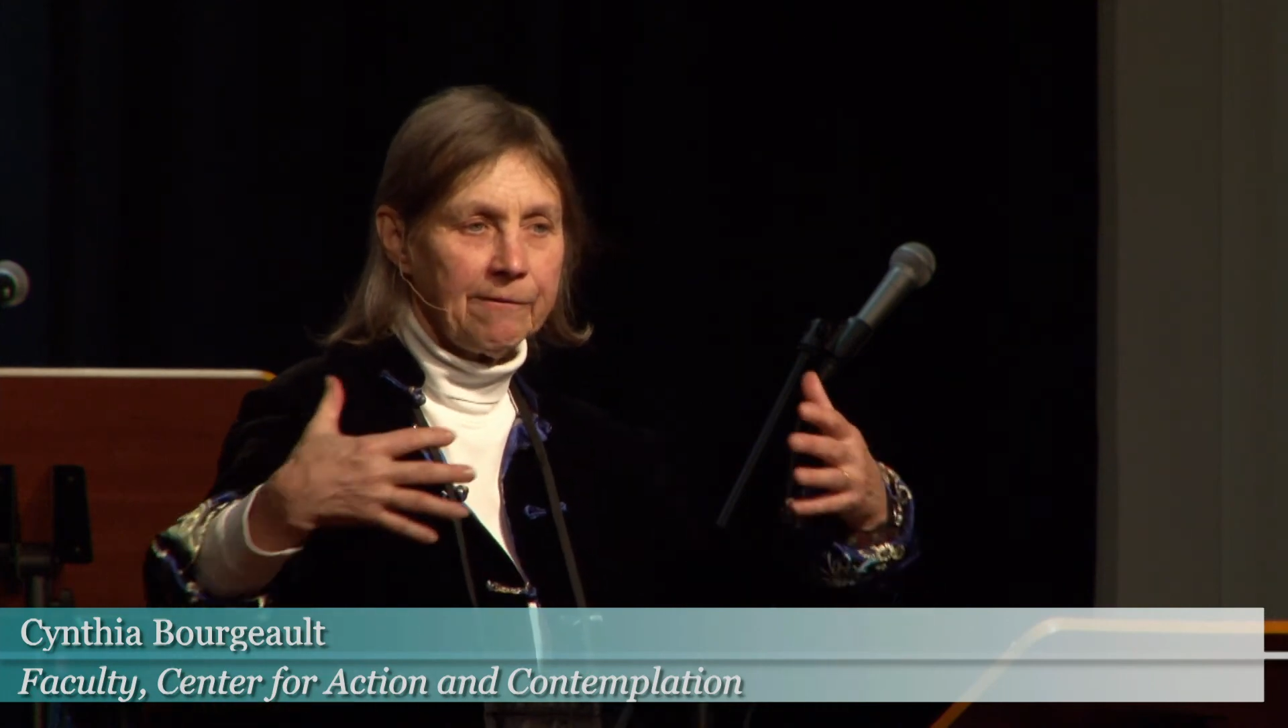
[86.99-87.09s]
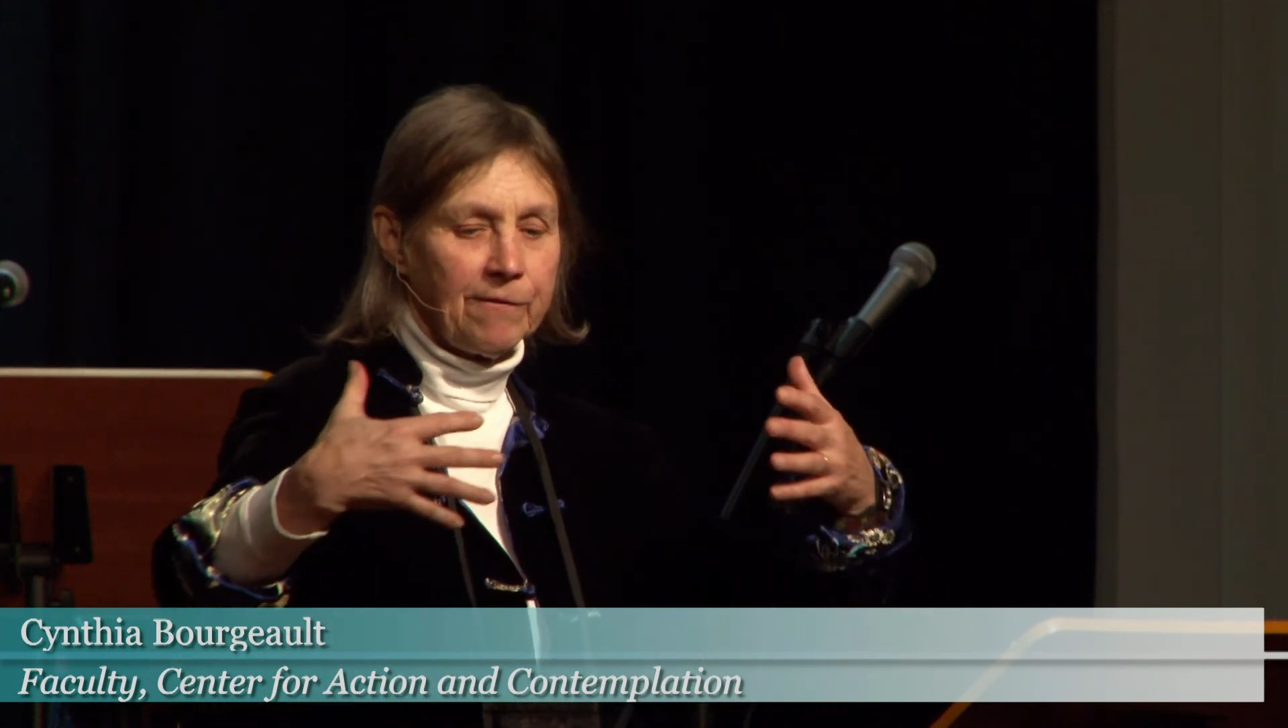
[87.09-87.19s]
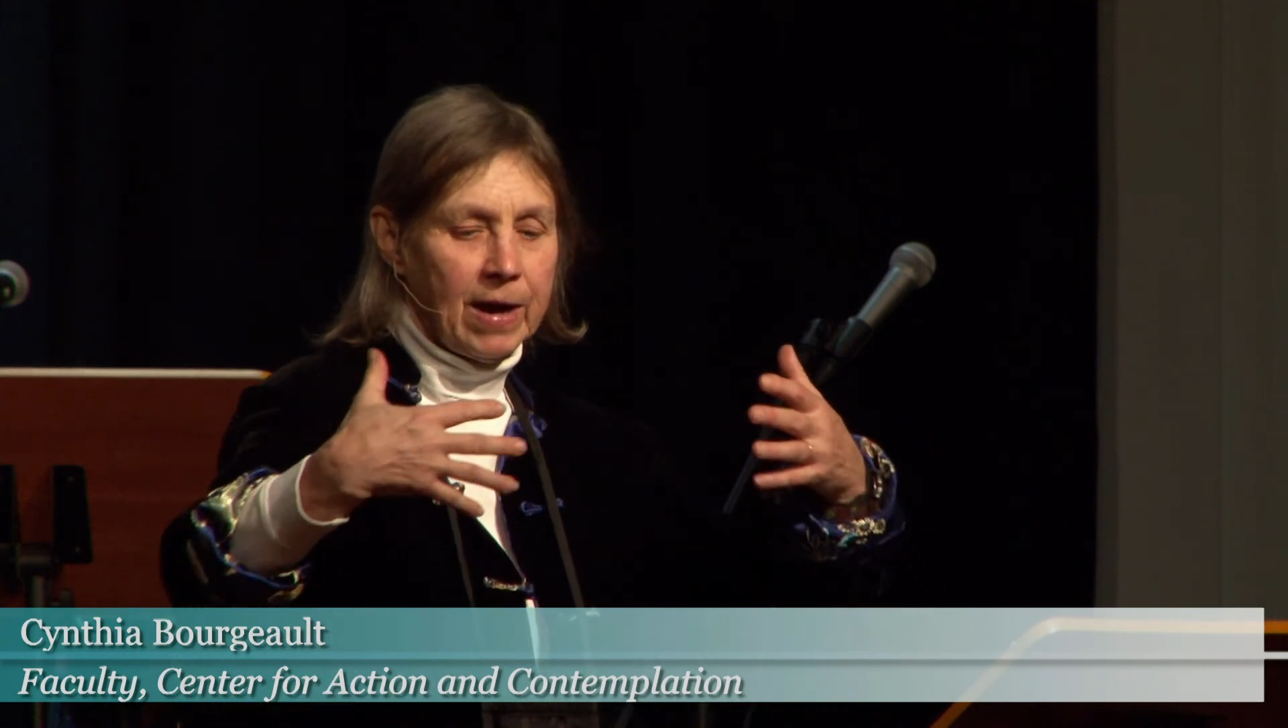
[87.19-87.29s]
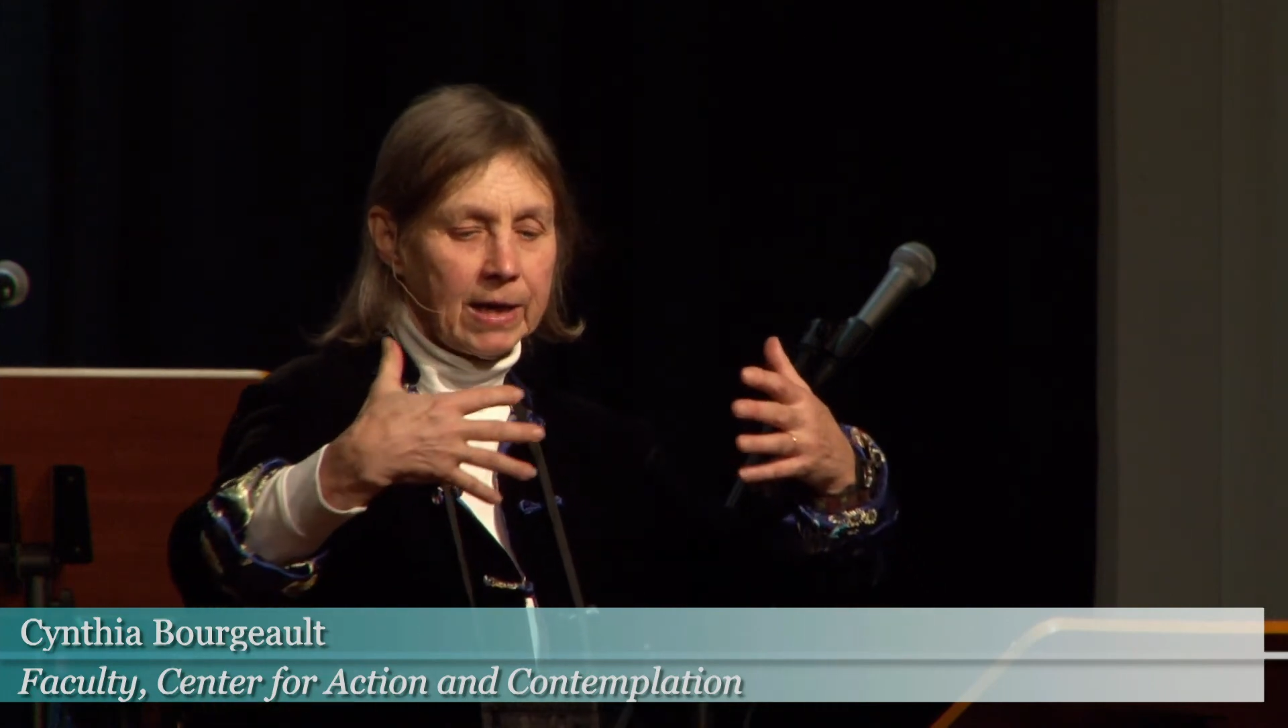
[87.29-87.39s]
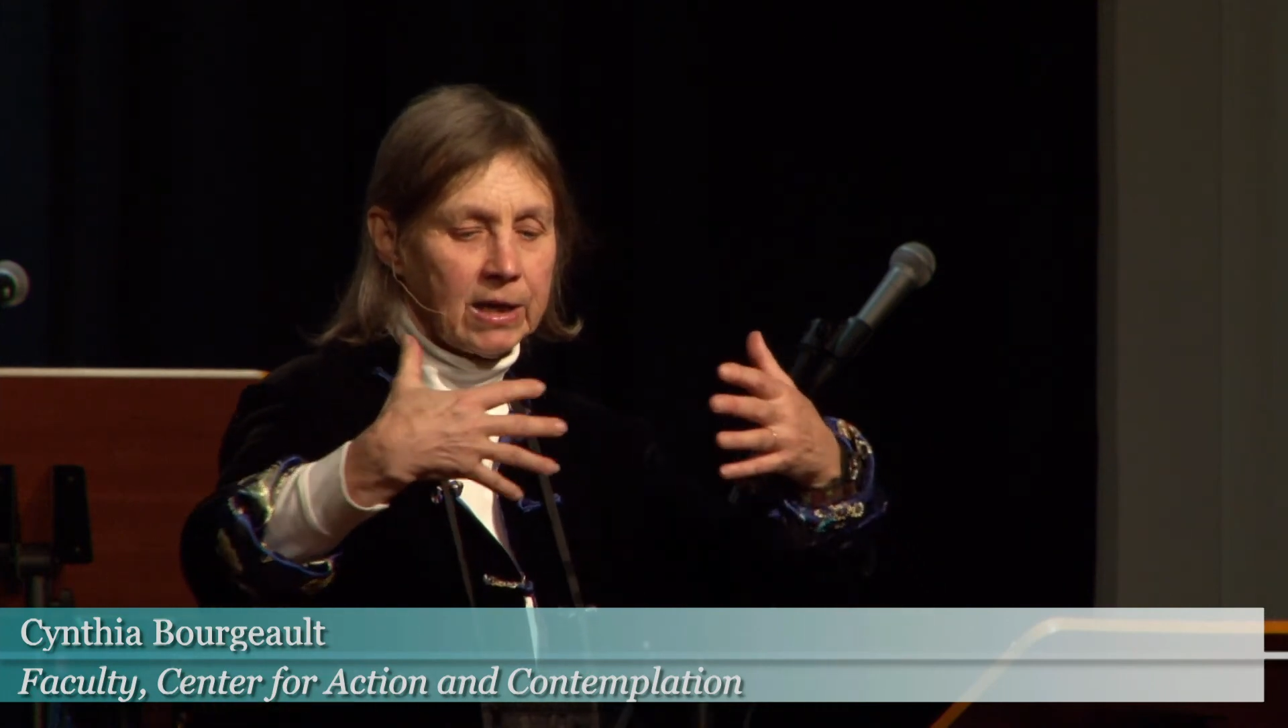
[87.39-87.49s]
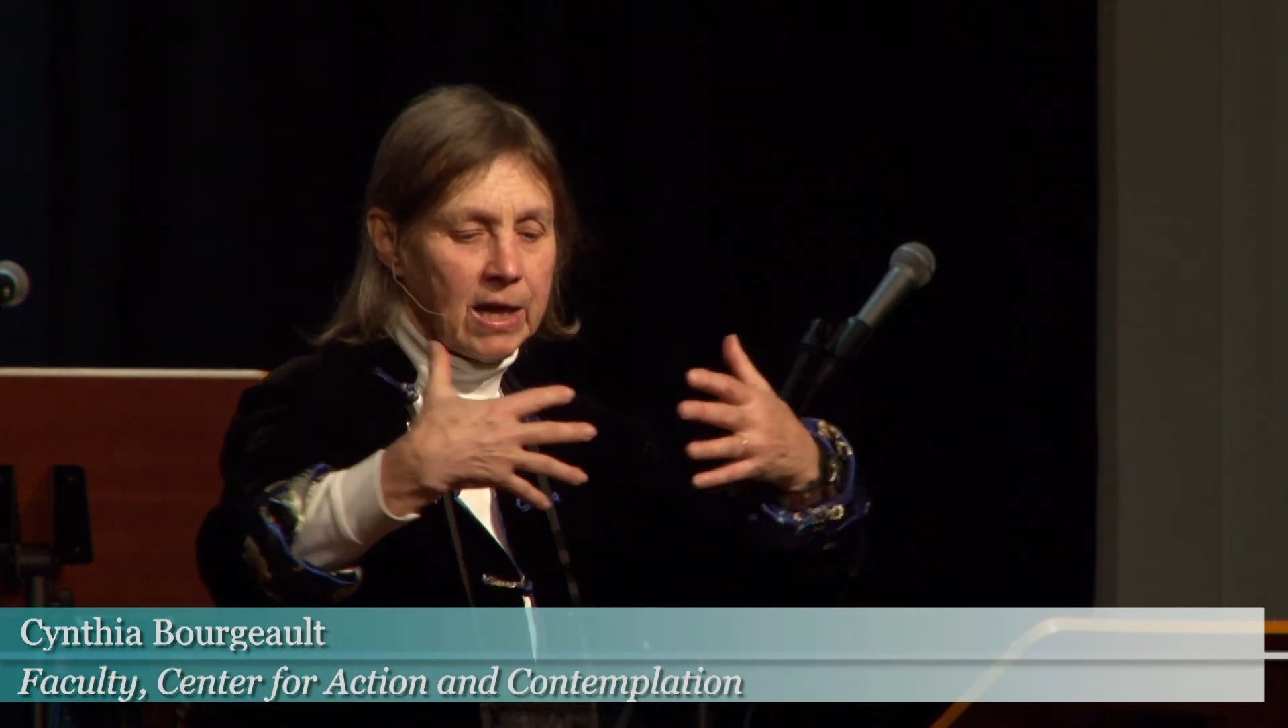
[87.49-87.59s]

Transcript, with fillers: find